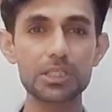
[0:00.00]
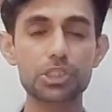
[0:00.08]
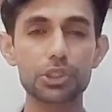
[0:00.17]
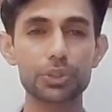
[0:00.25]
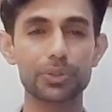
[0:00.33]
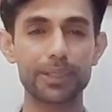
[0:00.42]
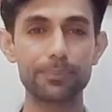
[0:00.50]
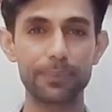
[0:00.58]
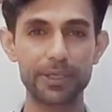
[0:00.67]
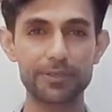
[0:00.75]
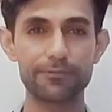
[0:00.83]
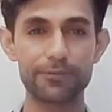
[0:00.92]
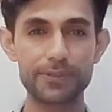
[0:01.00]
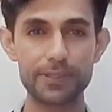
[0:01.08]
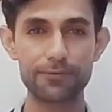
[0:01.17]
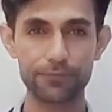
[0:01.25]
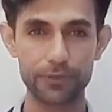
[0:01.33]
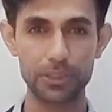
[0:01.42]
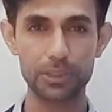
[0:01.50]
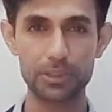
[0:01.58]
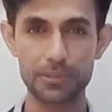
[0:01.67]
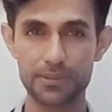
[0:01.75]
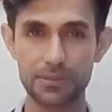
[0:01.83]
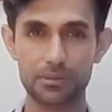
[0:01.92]
So you can pay the visa fee.
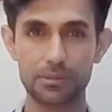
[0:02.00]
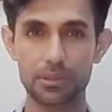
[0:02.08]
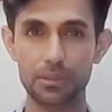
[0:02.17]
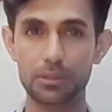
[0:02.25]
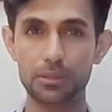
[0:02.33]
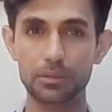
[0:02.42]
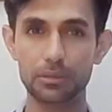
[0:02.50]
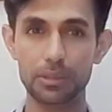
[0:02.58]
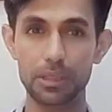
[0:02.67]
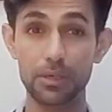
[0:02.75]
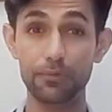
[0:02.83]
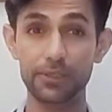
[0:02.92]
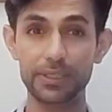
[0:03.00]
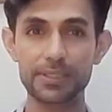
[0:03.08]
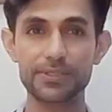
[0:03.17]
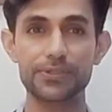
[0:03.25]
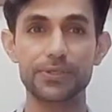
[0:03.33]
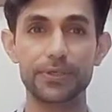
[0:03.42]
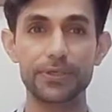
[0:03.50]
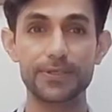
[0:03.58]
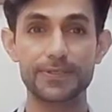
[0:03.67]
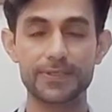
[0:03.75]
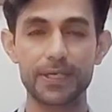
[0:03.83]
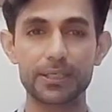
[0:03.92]
It's I will not say
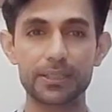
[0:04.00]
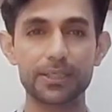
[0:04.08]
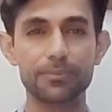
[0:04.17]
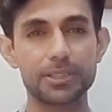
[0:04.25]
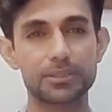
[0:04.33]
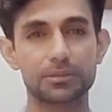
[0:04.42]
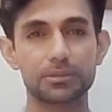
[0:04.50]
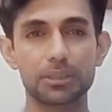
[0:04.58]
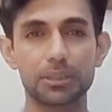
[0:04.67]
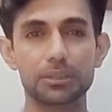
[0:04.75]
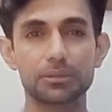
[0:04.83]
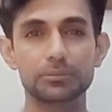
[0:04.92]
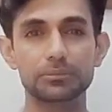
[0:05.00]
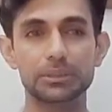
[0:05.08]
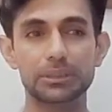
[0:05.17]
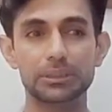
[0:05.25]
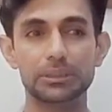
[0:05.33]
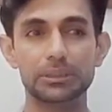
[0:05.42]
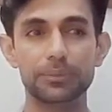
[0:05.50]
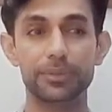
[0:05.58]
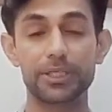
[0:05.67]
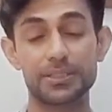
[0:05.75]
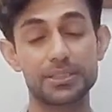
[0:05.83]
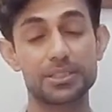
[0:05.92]
exactly, but
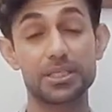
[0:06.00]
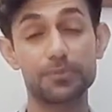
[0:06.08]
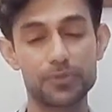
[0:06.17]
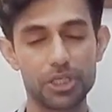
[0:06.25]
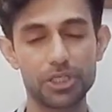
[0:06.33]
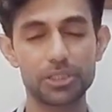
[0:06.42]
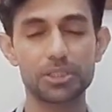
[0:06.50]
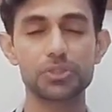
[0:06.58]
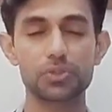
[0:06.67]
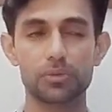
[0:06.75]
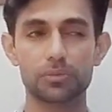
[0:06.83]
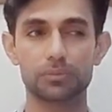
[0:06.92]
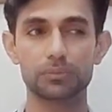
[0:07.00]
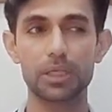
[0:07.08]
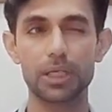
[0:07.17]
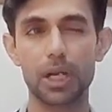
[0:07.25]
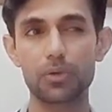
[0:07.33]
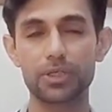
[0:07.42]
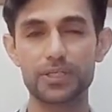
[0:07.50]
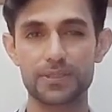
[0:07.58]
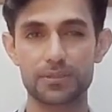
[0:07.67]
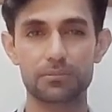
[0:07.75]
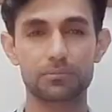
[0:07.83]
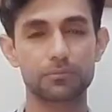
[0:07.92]
because it's keep changing, so around
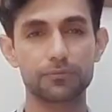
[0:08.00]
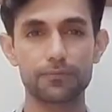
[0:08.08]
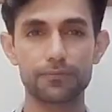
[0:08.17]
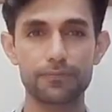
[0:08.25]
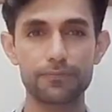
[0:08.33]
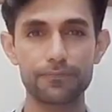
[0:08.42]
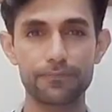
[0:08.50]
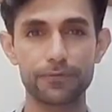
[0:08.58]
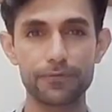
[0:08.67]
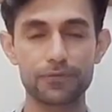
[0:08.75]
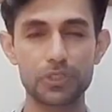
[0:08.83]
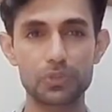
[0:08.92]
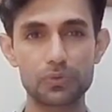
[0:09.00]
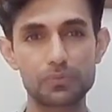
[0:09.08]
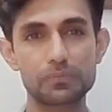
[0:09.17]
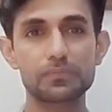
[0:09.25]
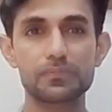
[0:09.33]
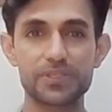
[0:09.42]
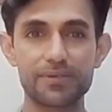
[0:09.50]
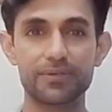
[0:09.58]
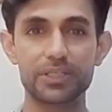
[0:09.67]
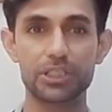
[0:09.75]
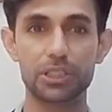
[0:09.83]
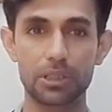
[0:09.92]
it's $50 to
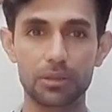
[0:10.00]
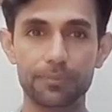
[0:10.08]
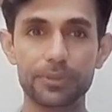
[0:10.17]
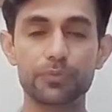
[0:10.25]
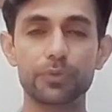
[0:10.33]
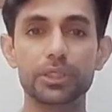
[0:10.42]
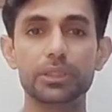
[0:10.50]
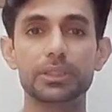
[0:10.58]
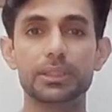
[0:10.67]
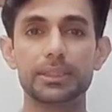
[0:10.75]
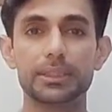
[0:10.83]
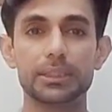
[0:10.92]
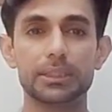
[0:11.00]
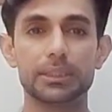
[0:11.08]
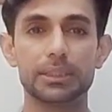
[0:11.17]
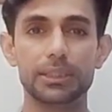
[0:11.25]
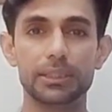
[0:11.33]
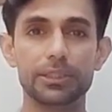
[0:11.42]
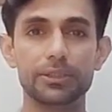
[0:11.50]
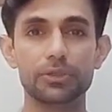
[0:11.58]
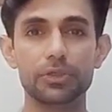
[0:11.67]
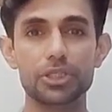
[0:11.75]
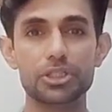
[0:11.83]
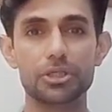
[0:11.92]
$70 between. In
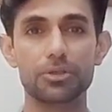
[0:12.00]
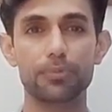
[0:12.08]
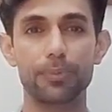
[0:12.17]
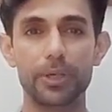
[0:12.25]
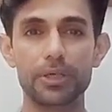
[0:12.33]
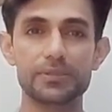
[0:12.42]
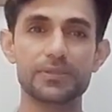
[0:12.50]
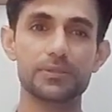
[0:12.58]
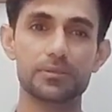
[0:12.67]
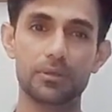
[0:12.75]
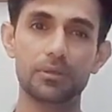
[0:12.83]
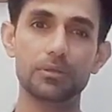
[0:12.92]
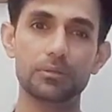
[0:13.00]
Indonesian rupiah, it's